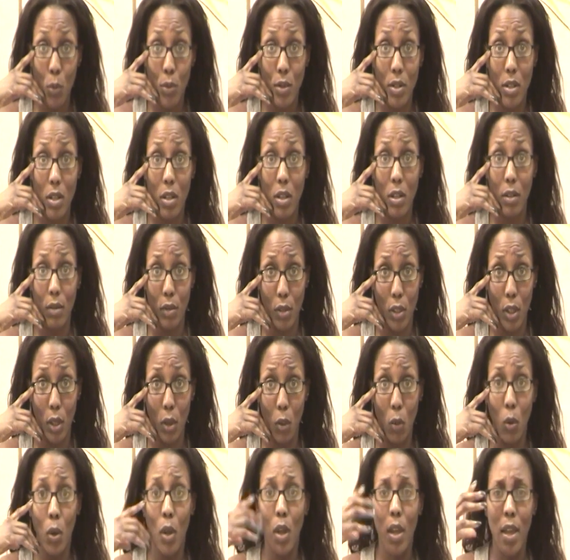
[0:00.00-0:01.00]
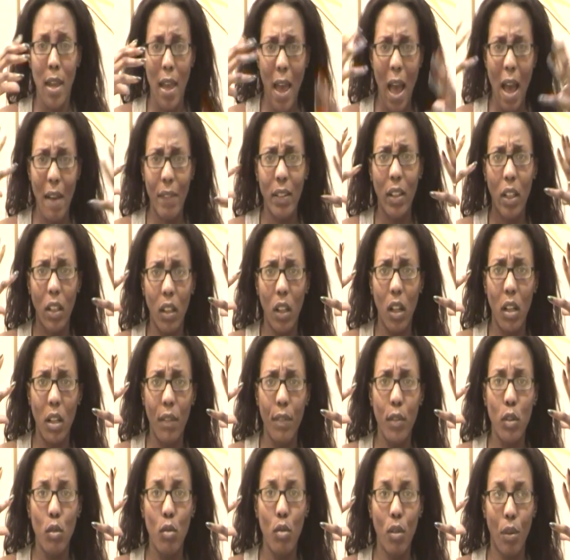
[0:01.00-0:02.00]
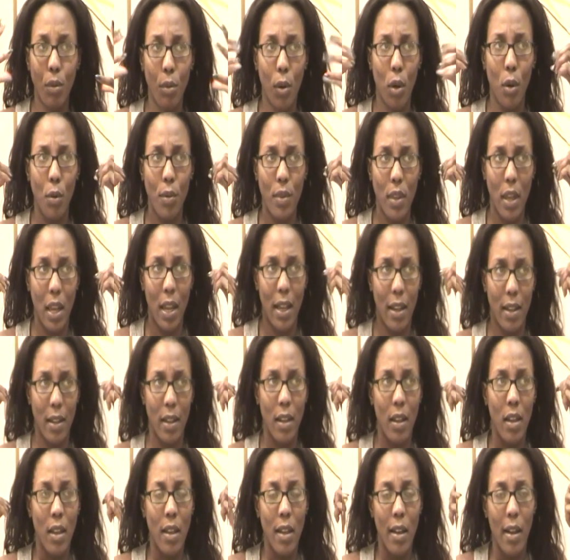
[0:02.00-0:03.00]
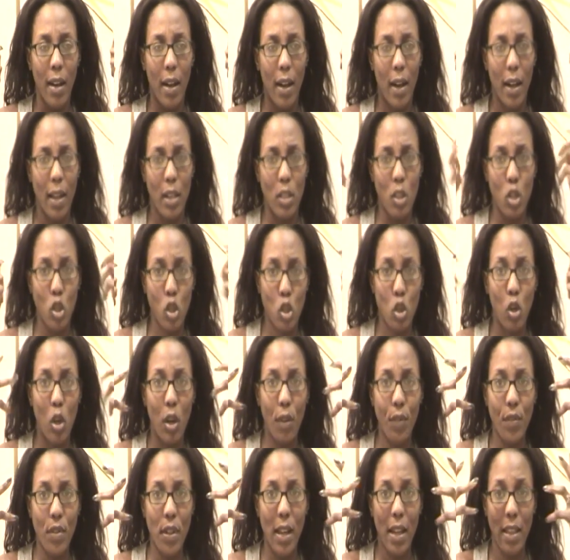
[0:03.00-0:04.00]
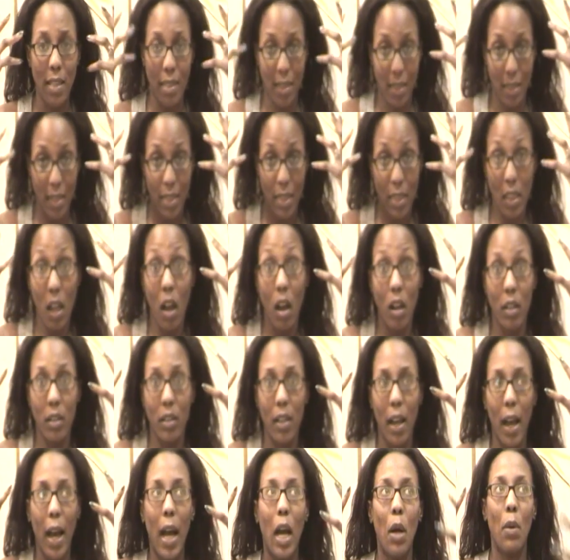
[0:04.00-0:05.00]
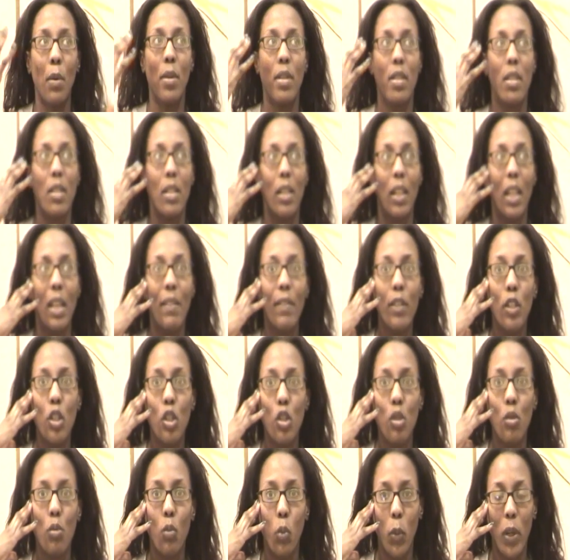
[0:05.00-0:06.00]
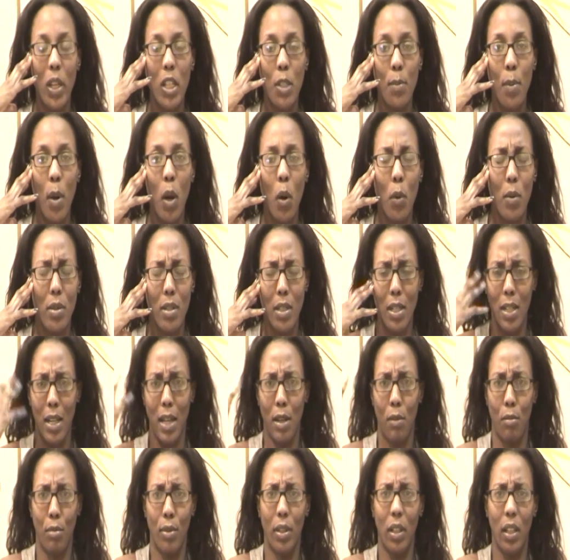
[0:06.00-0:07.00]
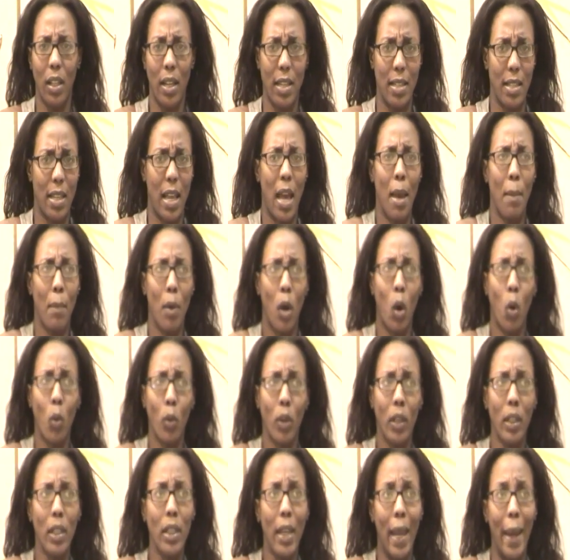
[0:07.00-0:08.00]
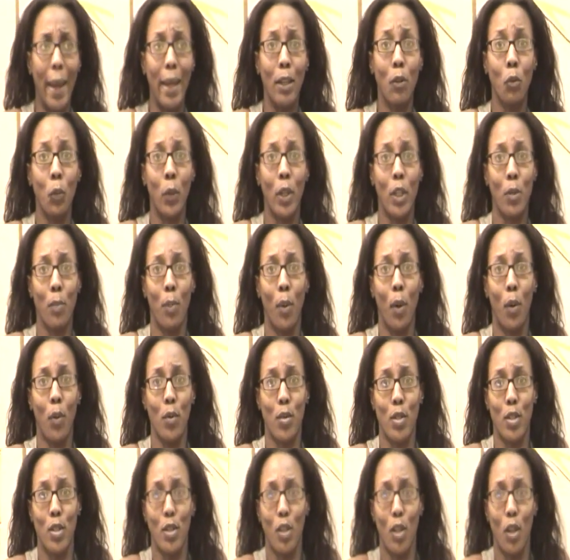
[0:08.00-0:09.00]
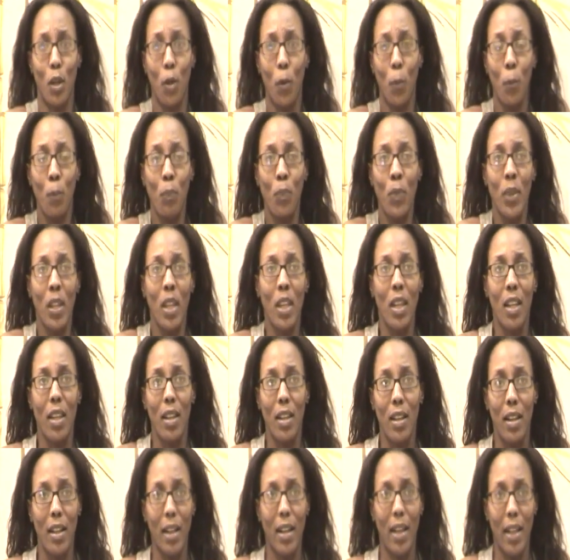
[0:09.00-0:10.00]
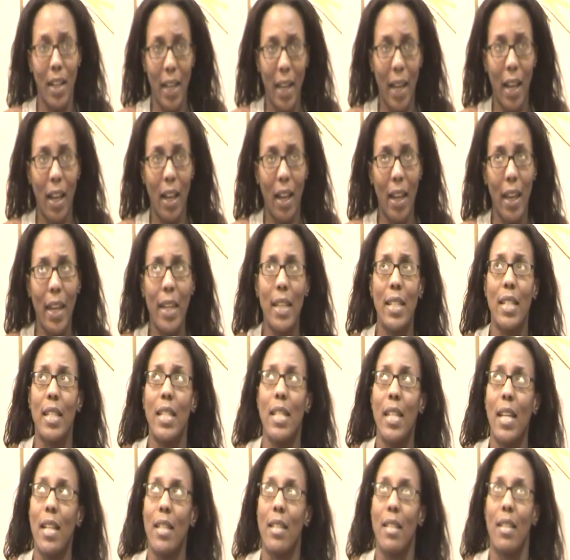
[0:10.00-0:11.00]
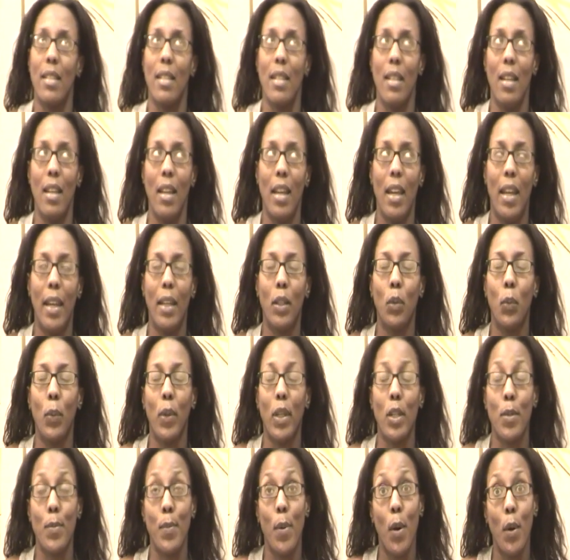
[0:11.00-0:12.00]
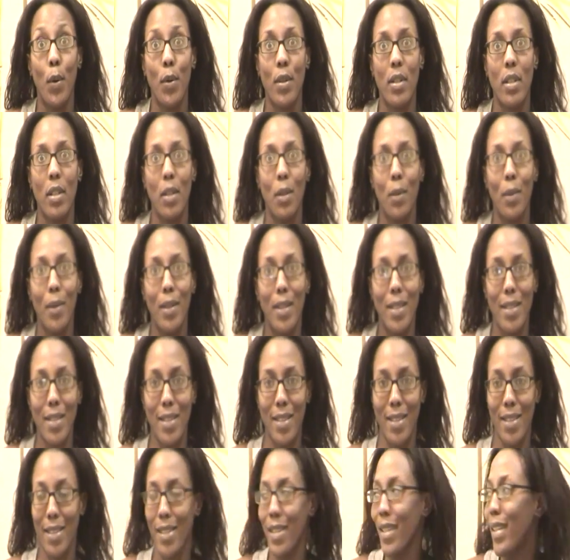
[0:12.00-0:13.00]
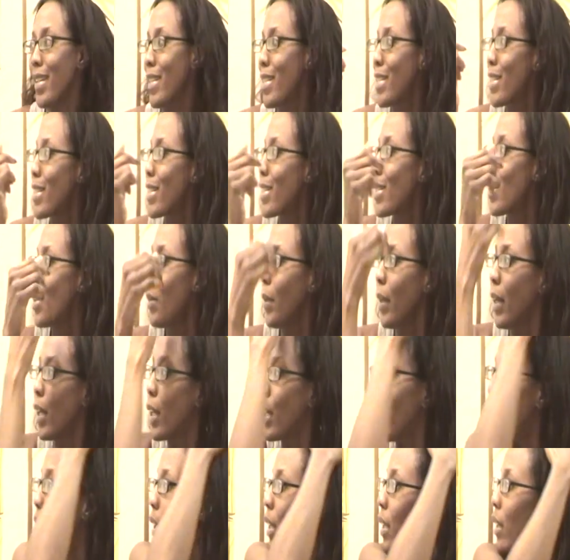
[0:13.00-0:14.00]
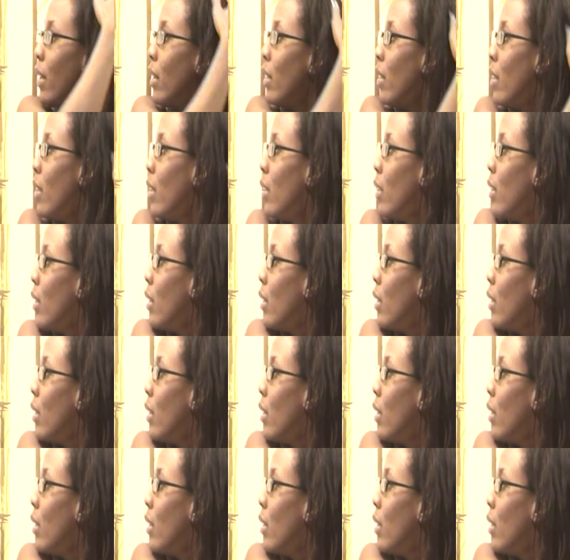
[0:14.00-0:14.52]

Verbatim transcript: post, you know, having a lot of new growth and uh, soft. I thought I was 11 weeks post and I realized I'm only 8 weeks post, you know, uh, 8, yes, 8 weeks post. So it's, it's doing good.